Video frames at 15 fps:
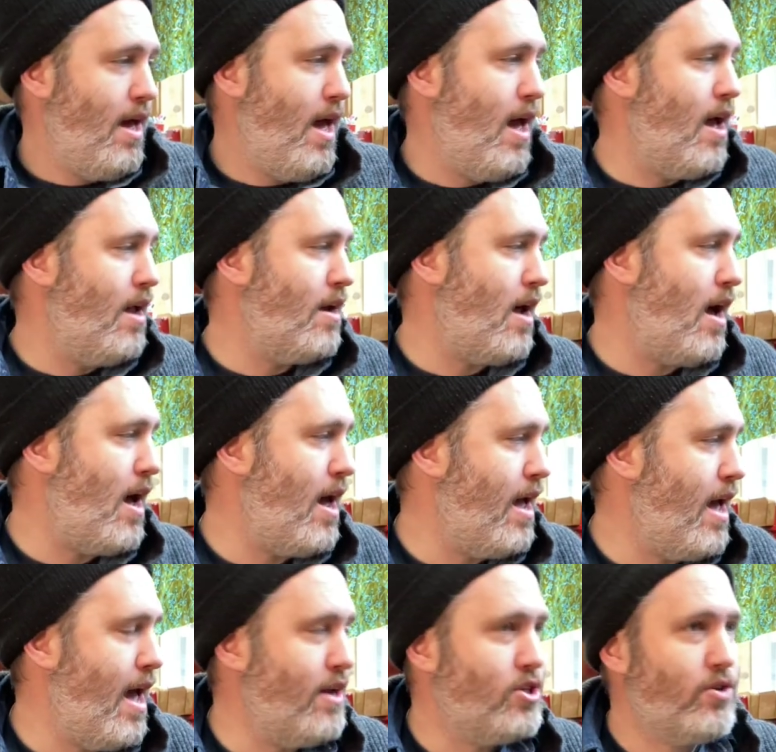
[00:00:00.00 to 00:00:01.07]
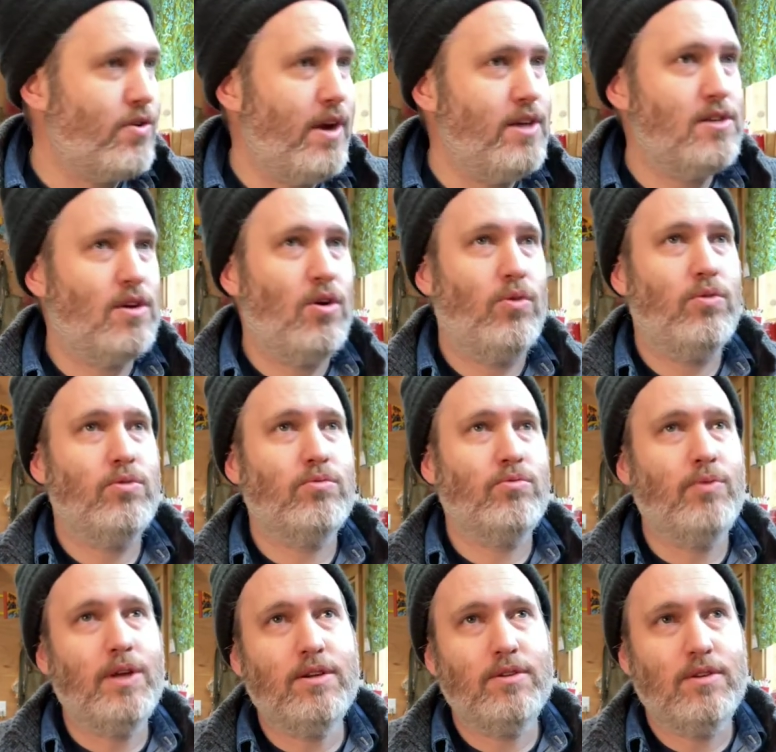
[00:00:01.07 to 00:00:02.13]
And I had traced an old
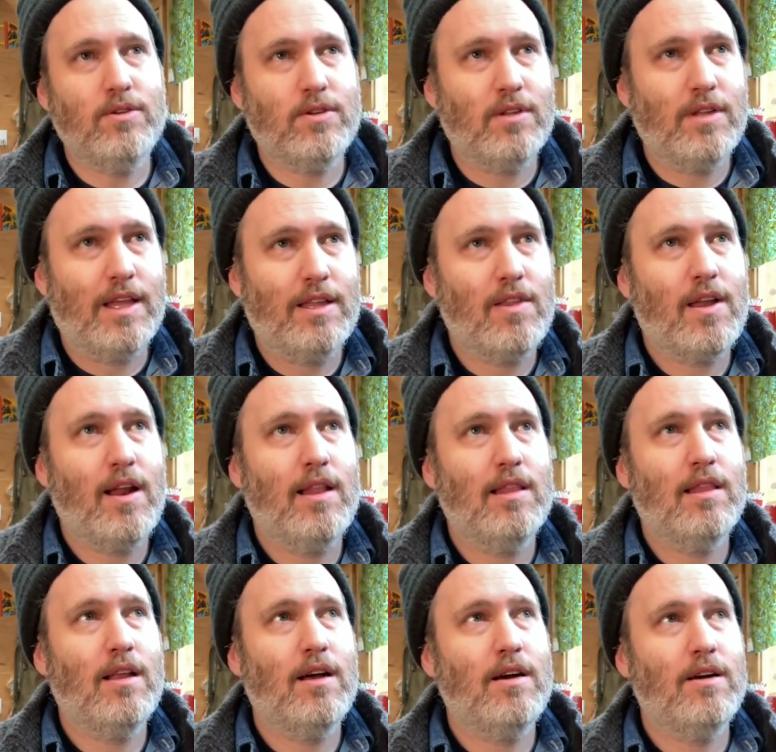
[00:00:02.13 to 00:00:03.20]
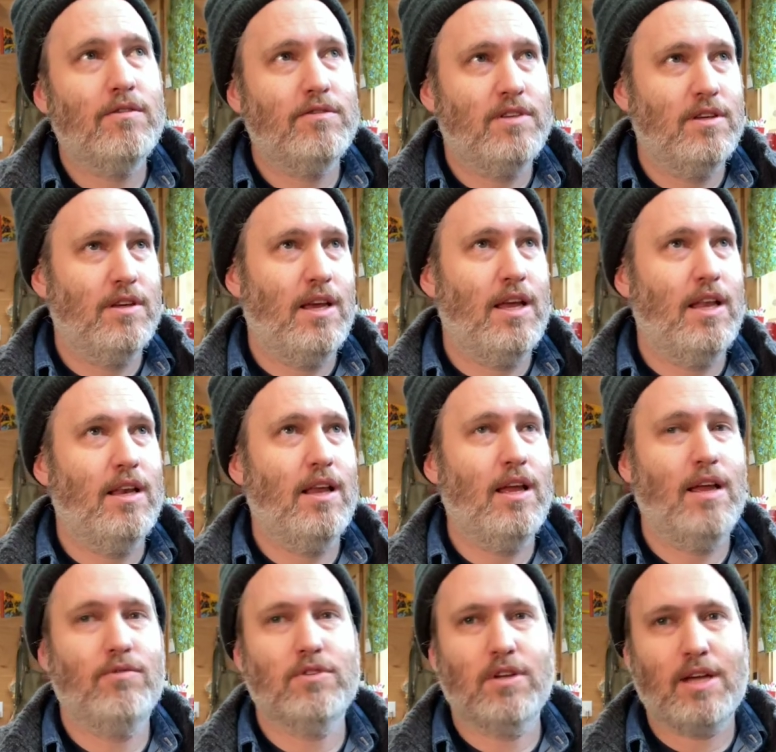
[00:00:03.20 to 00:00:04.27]
Regal ukulele that I loved and
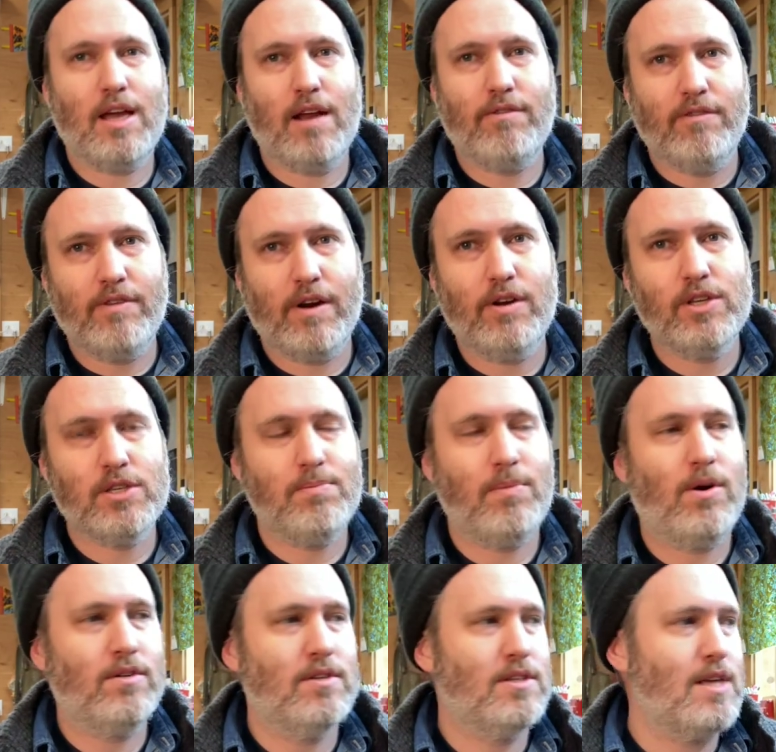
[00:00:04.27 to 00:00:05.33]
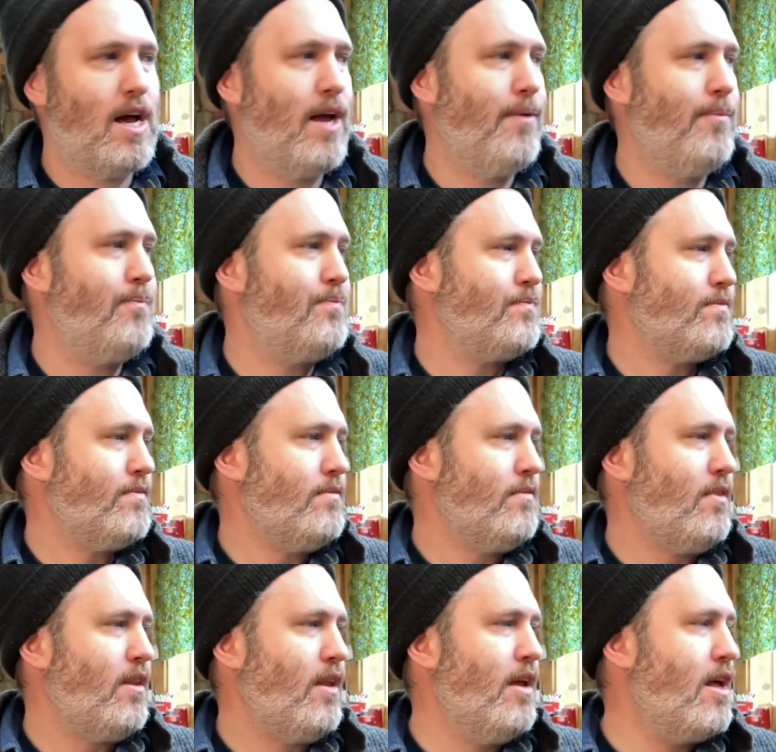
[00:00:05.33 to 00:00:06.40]
have kind of a very small design.
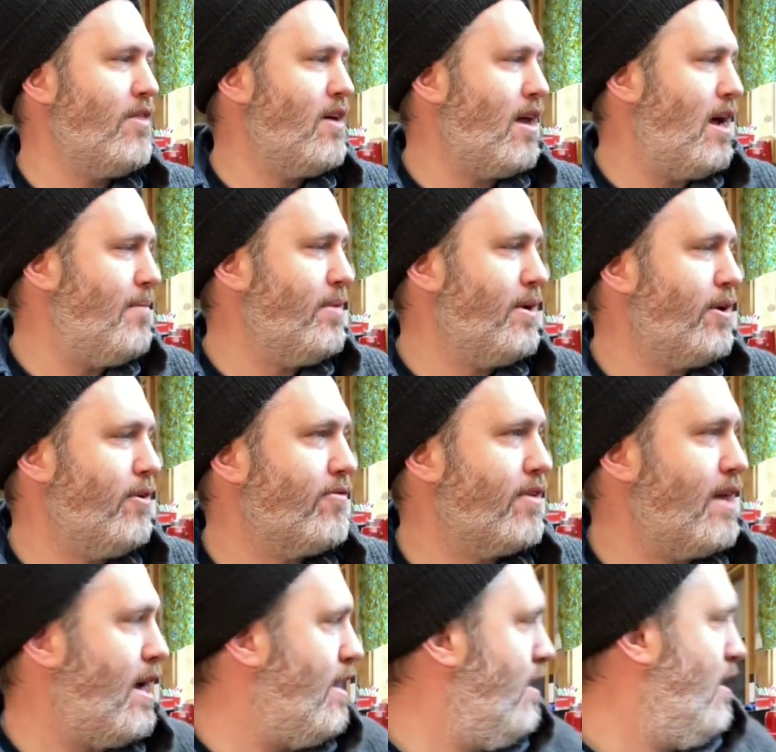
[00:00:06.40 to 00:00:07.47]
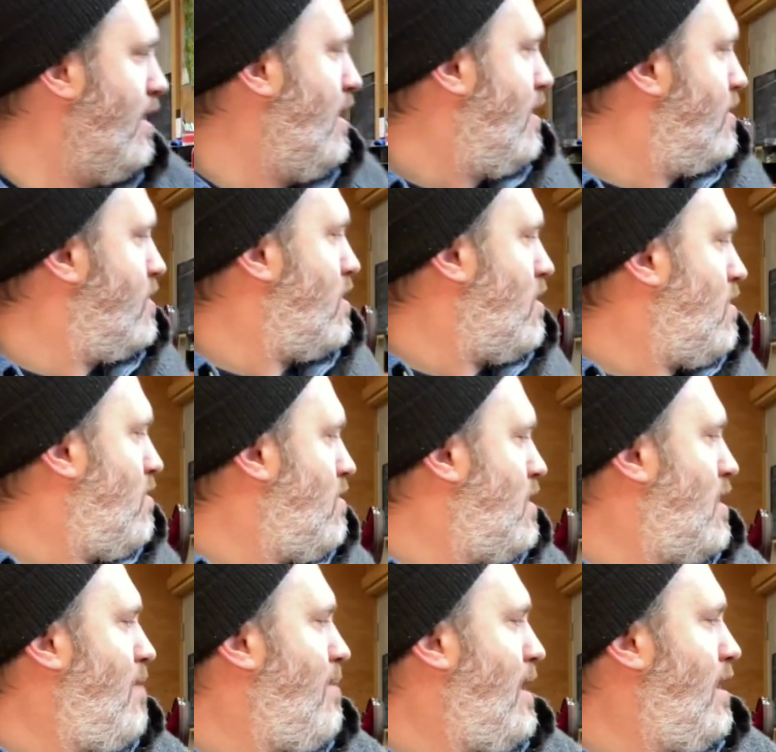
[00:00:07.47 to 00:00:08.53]
And I thought, I'm going to go for that. So
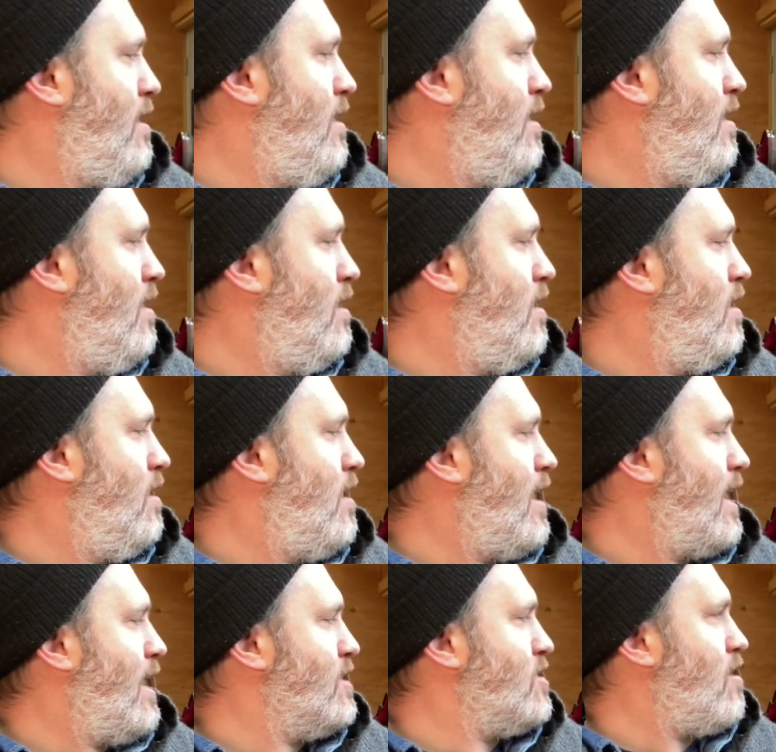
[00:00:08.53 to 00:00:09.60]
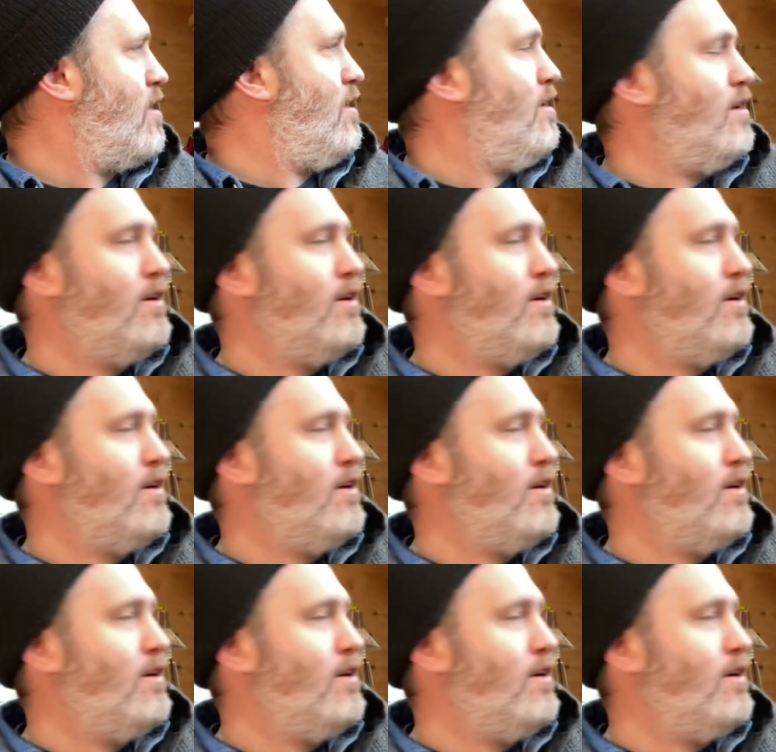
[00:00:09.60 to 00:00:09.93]
I made, I got started.